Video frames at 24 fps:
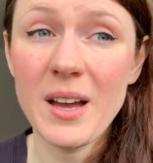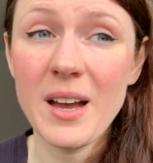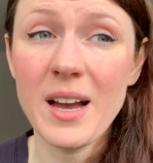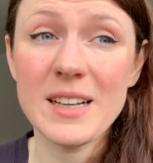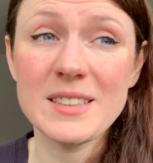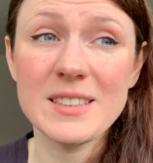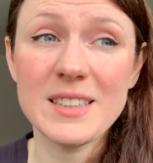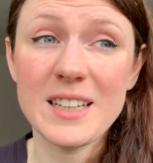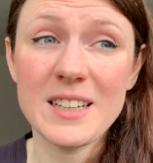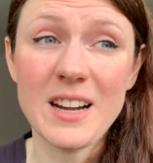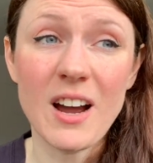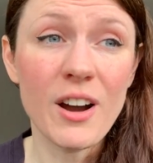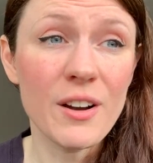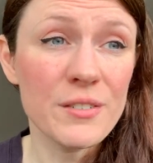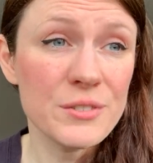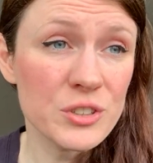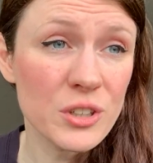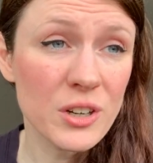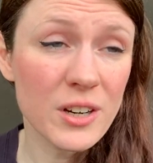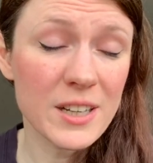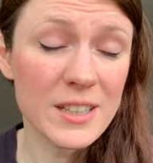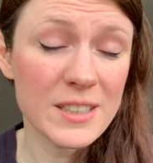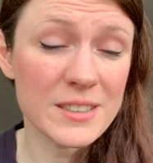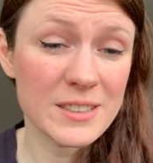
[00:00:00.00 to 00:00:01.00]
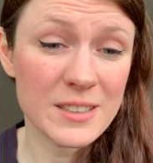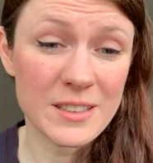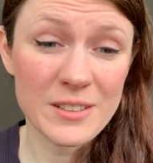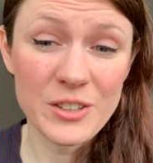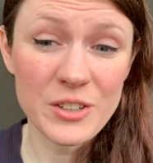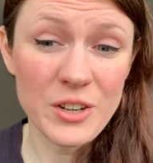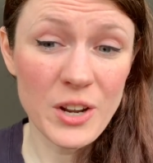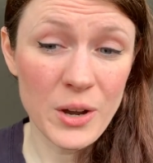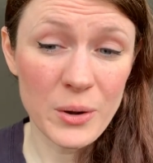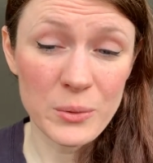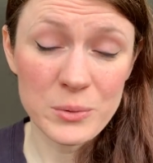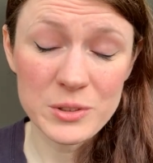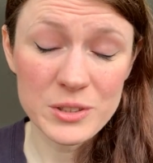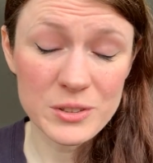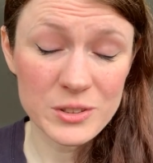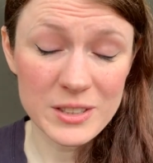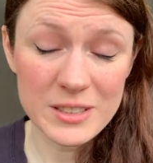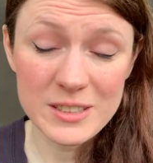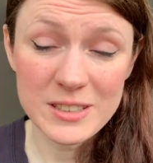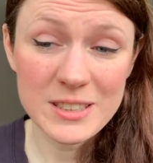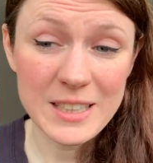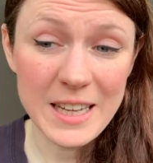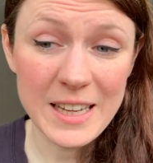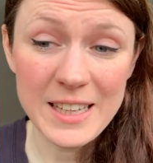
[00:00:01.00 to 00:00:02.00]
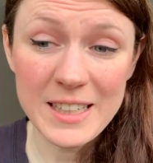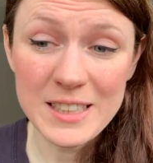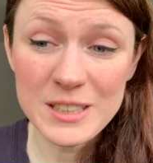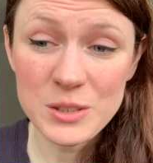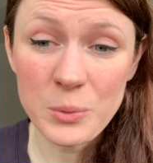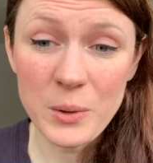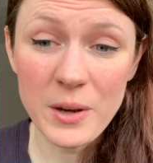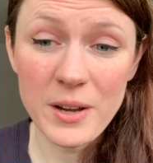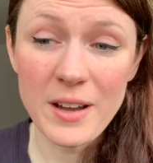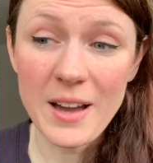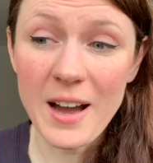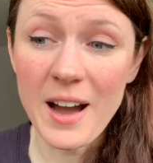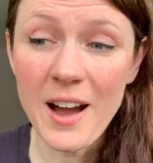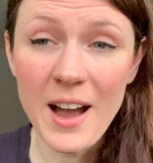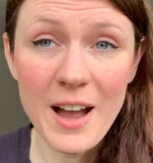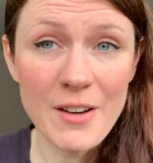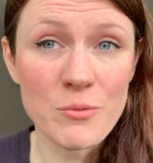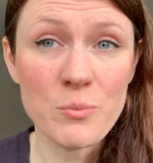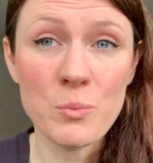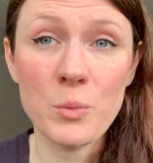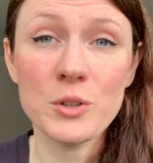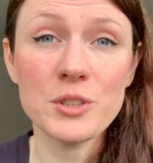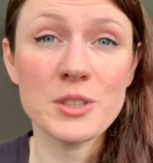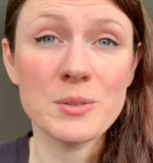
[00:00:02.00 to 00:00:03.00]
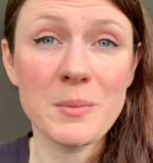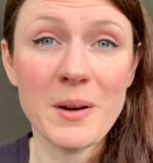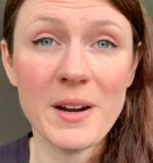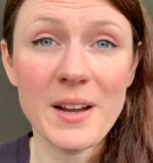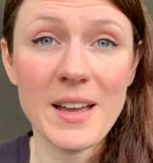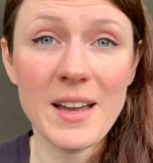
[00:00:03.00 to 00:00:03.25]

I said, I've tried, you know, there's days where I haven't washed my